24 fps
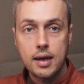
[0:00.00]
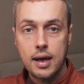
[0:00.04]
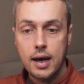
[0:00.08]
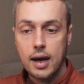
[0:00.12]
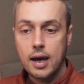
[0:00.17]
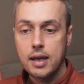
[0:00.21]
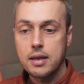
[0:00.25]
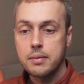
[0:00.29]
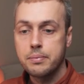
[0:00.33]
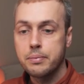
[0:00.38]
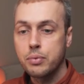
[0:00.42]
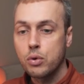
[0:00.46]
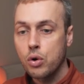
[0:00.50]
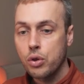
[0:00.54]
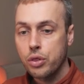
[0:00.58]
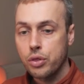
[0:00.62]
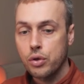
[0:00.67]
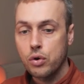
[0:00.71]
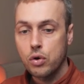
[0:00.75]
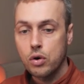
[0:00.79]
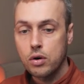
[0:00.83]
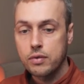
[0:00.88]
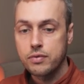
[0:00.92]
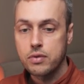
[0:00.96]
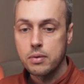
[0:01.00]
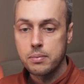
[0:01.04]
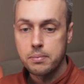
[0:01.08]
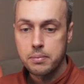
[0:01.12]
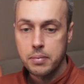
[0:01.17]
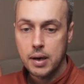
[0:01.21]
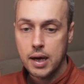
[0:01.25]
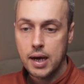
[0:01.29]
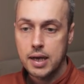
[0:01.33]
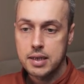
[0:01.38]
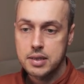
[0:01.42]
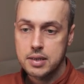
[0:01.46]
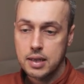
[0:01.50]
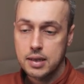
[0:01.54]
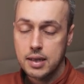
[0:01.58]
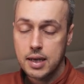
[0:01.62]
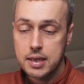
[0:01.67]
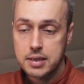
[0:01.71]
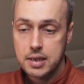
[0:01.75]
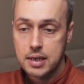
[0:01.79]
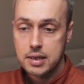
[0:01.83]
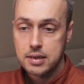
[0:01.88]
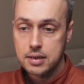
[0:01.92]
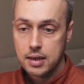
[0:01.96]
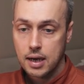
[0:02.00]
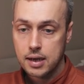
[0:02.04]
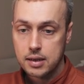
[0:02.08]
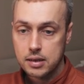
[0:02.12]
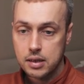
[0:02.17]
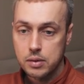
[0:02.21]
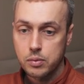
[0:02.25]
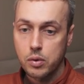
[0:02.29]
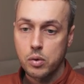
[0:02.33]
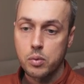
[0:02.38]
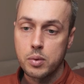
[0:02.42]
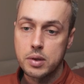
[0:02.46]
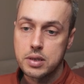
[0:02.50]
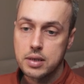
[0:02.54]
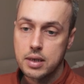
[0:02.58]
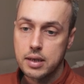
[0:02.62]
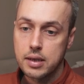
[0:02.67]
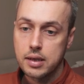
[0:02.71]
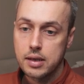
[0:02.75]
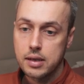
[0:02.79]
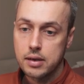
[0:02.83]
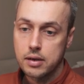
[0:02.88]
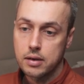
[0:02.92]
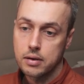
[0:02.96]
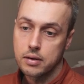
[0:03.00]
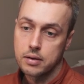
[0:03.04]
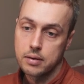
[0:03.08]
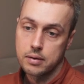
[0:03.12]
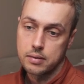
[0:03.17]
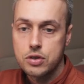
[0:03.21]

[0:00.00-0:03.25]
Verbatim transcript: and both of them passed and that's exactly what we see here.